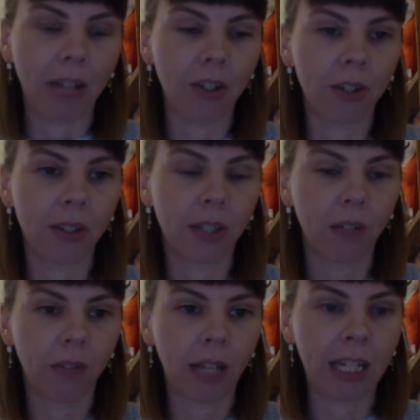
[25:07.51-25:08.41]
Just the
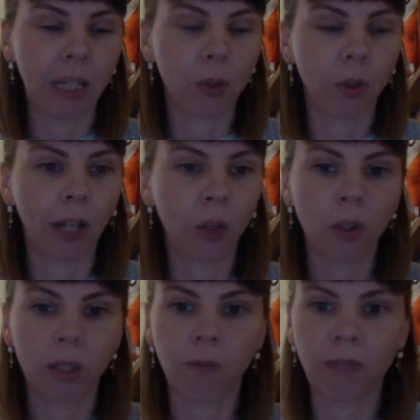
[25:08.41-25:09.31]
stuff that he did with sort of like
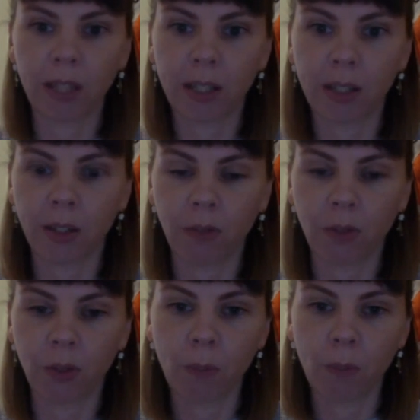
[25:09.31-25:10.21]
quantum physics and stuff,
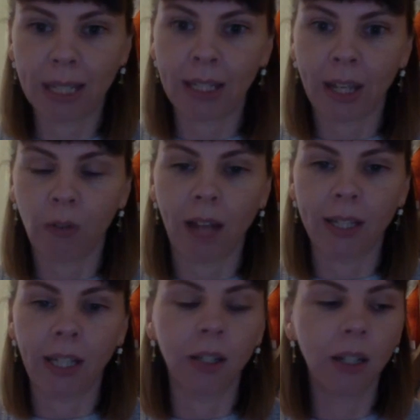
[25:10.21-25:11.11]
and sort of mixing that
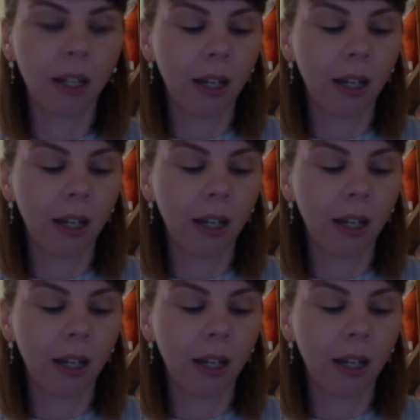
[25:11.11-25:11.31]
around in